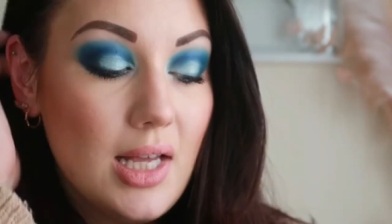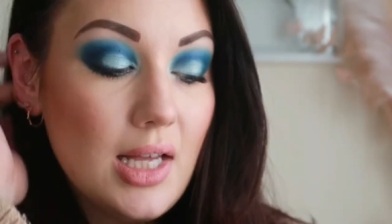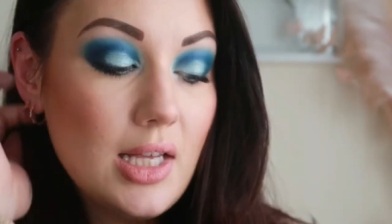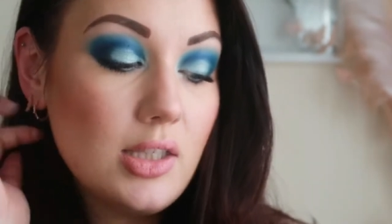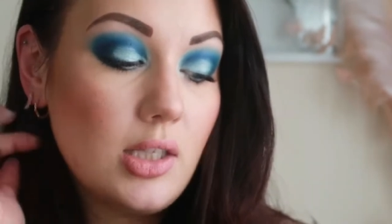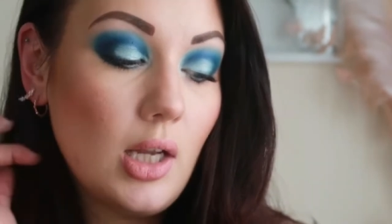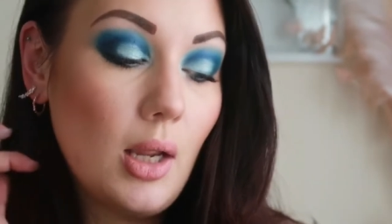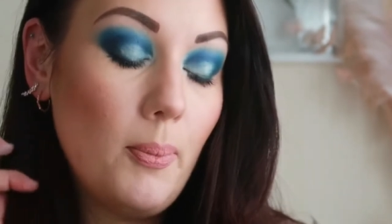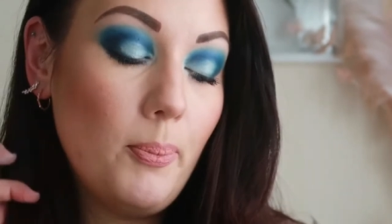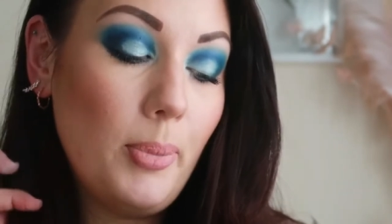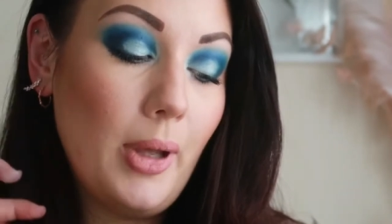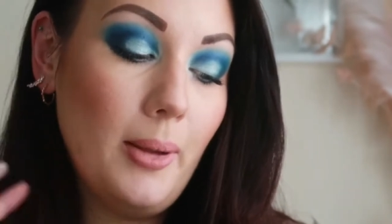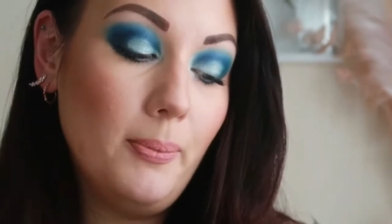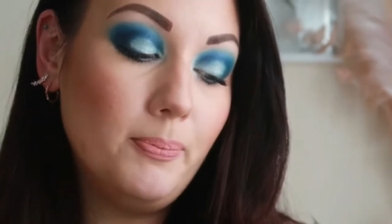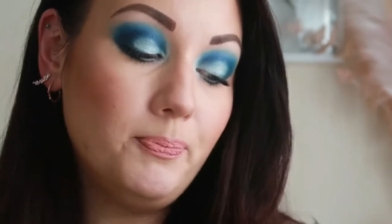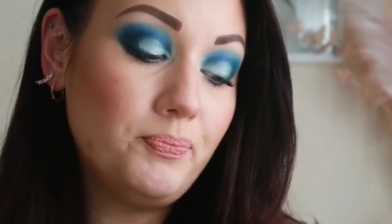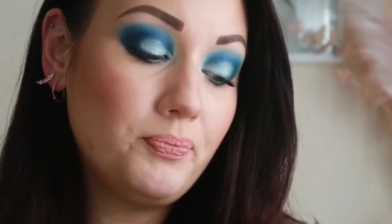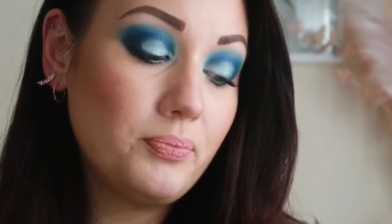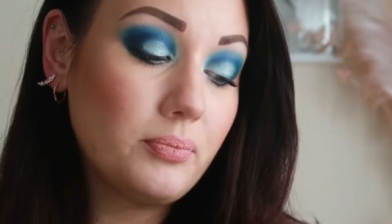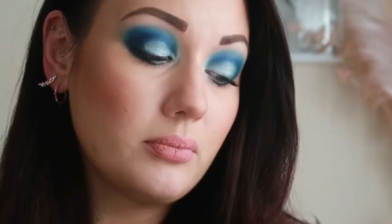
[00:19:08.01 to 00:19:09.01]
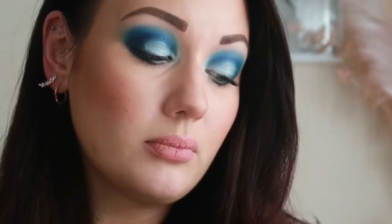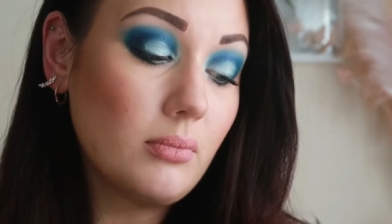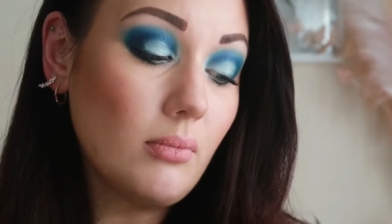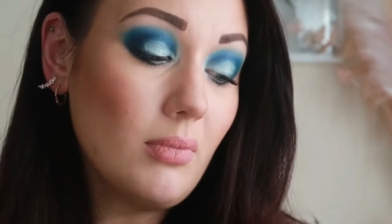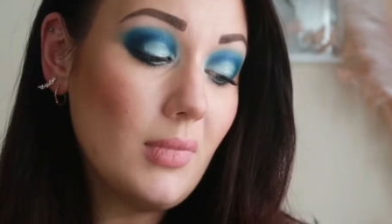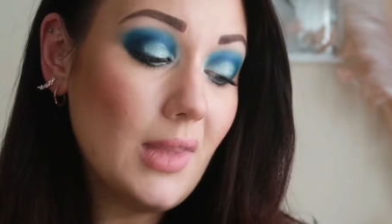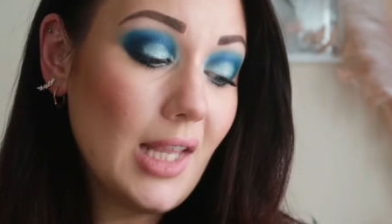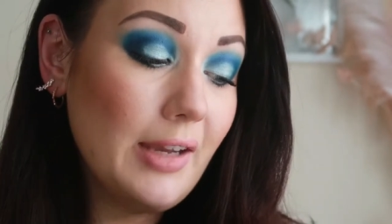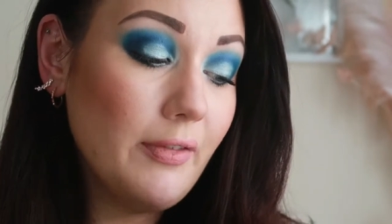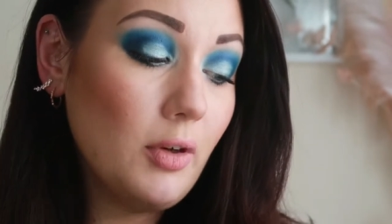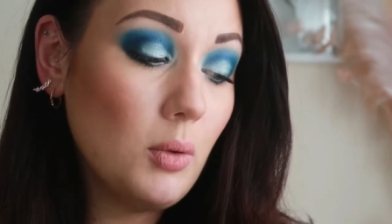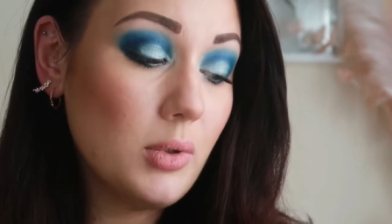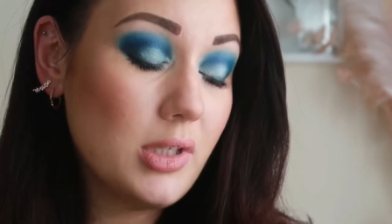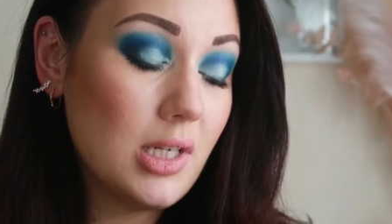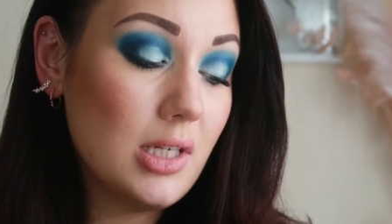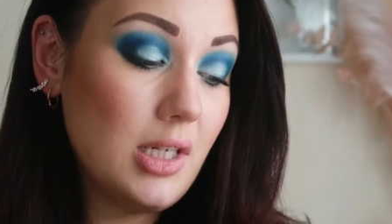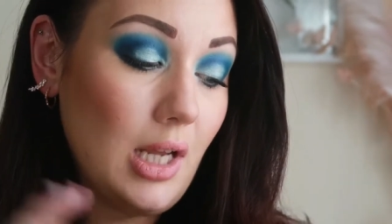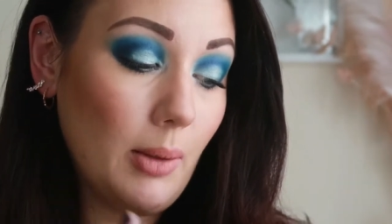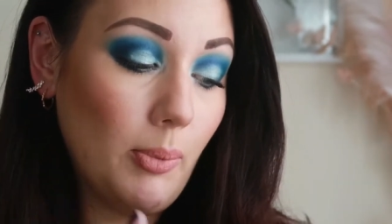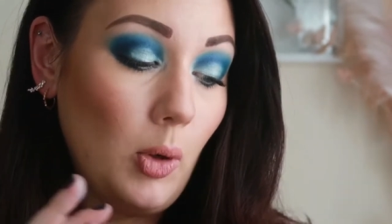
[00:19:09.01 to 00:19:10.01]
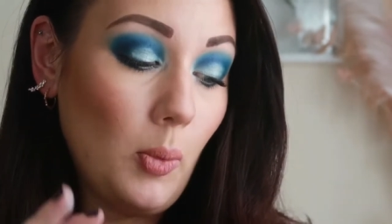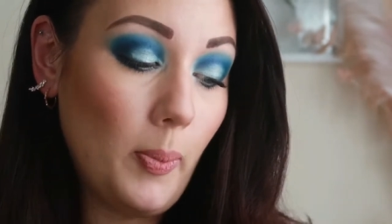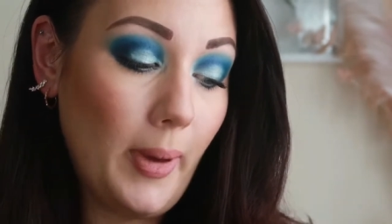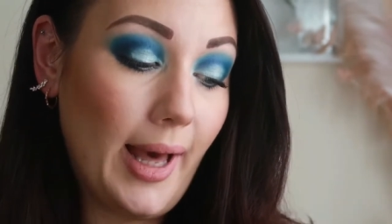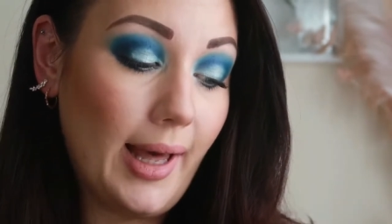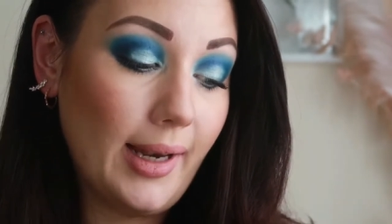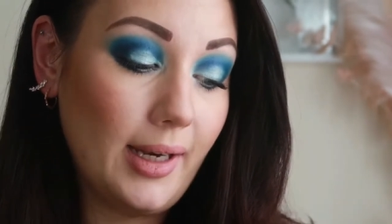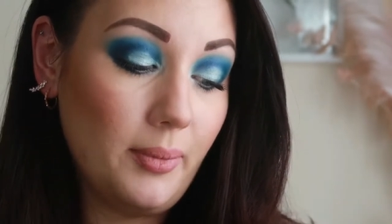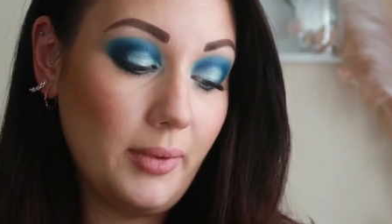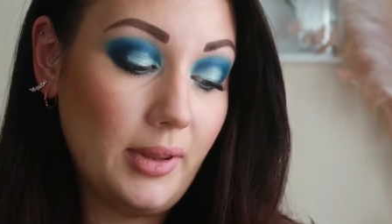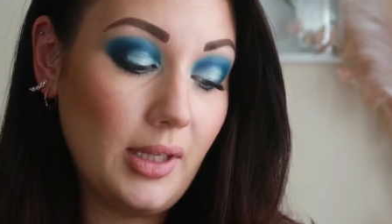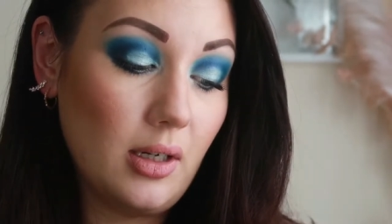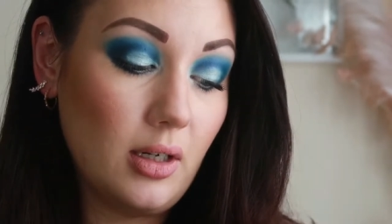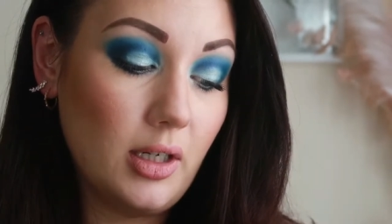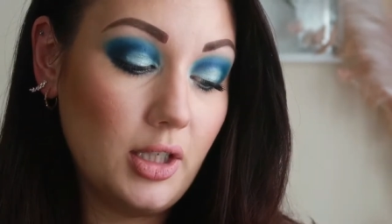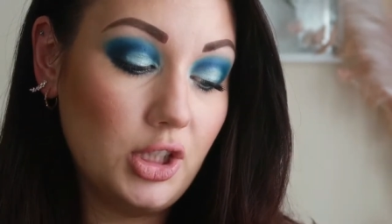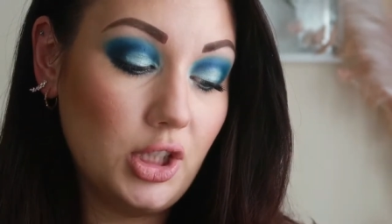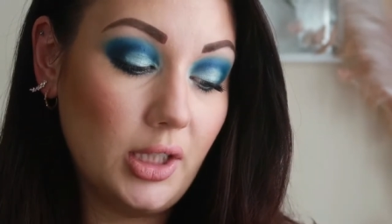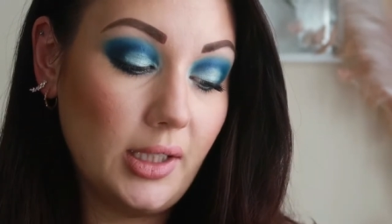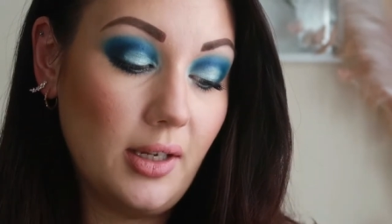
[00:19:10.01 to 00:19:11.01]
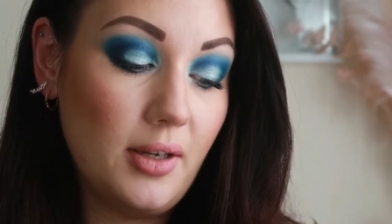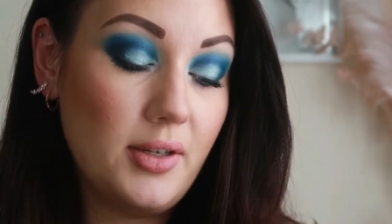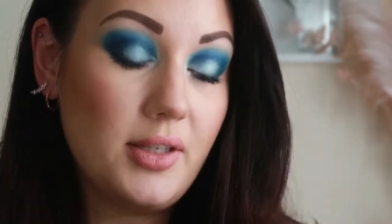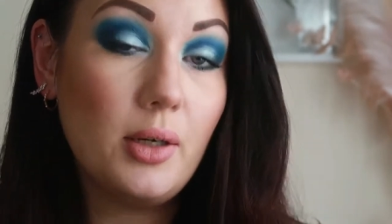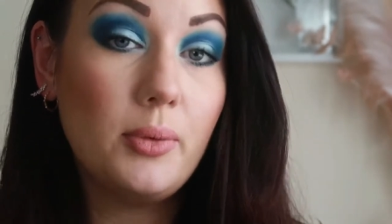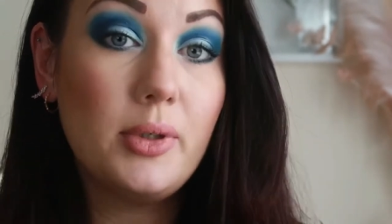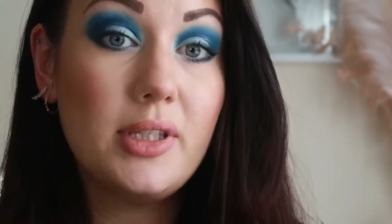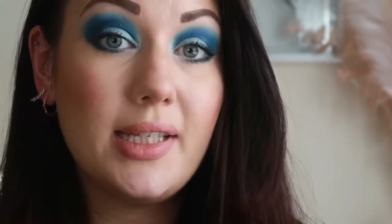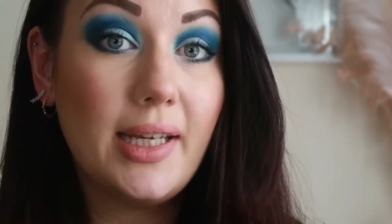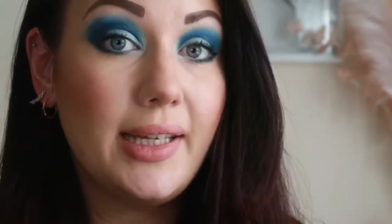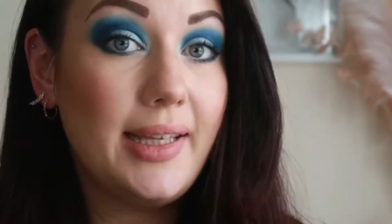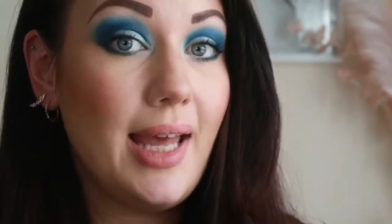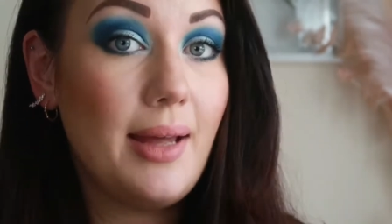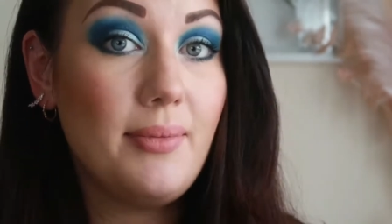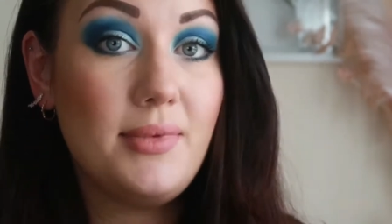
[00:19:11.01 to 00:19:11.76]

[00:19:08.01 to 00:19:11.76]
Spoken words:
So, but if it was a double palette with the eyeshadows, I would say, yeah,